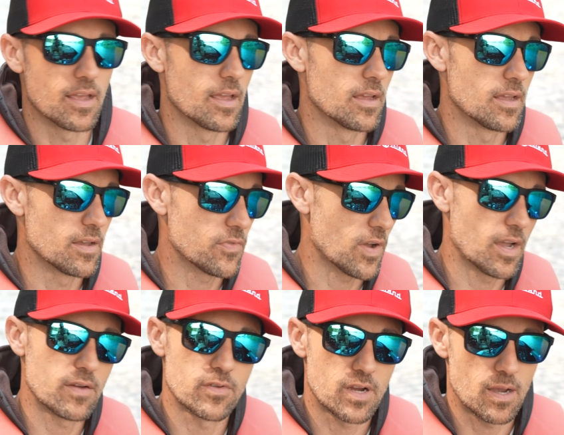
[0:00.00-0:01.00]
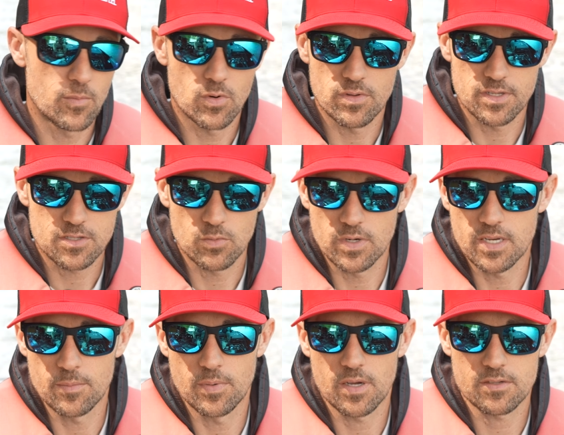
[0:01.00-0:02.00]
If I ever got more than
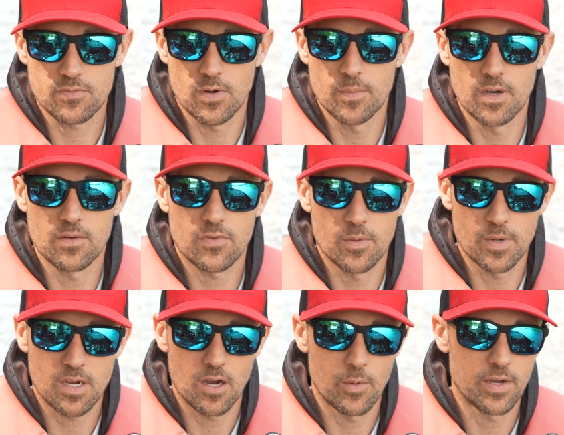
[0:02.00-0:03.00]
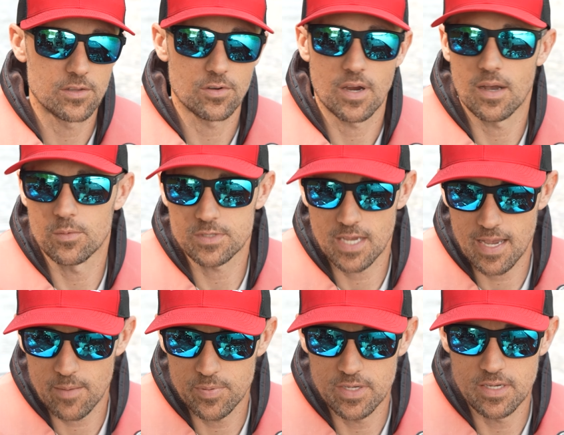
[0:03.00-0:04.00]
20 bucks from a co-angler, I was
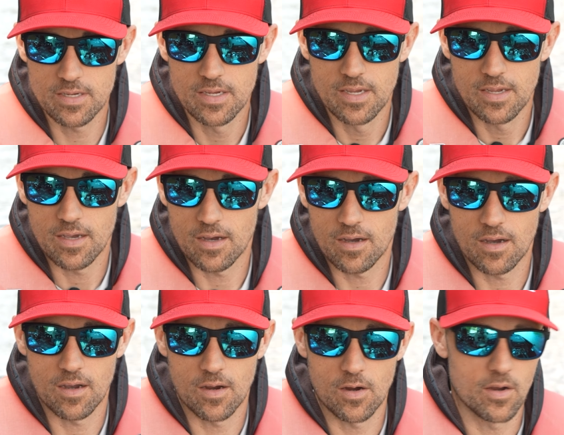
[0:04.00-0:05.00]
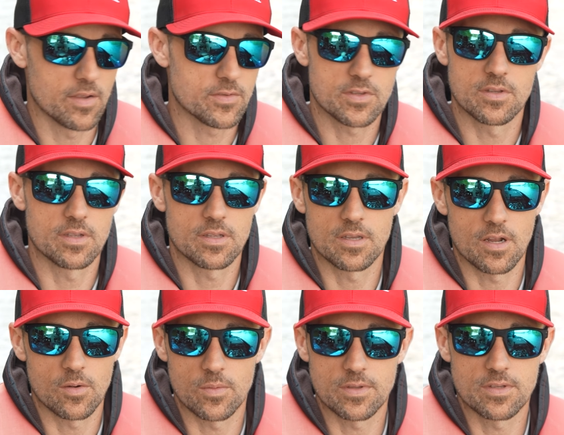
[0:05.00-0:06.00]
happy. I
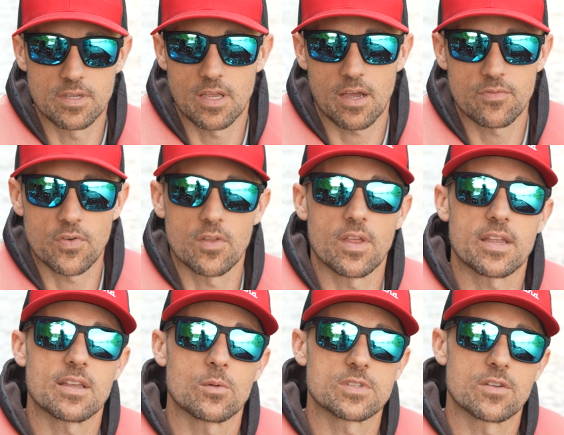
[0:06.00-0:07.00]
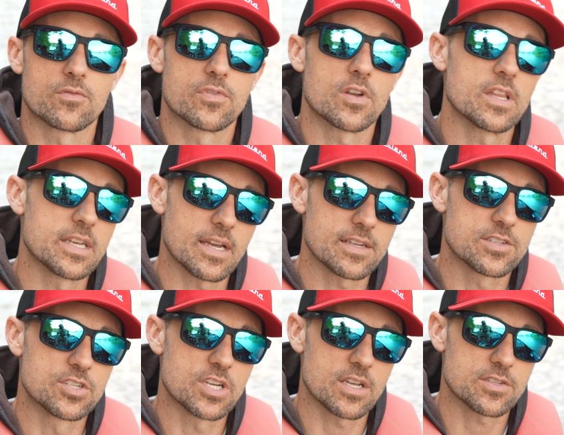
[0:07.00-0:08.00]
felt like that was a really nice
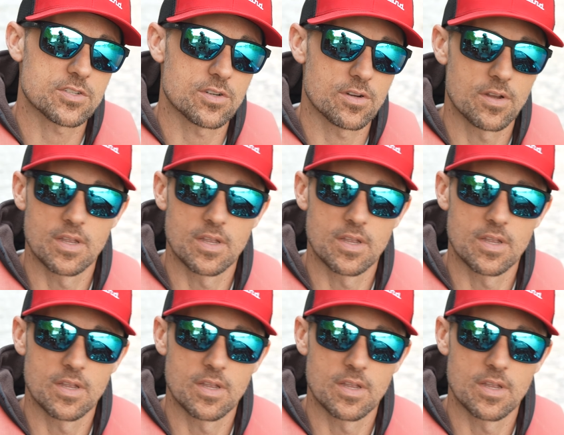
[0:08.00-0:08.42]
gesture.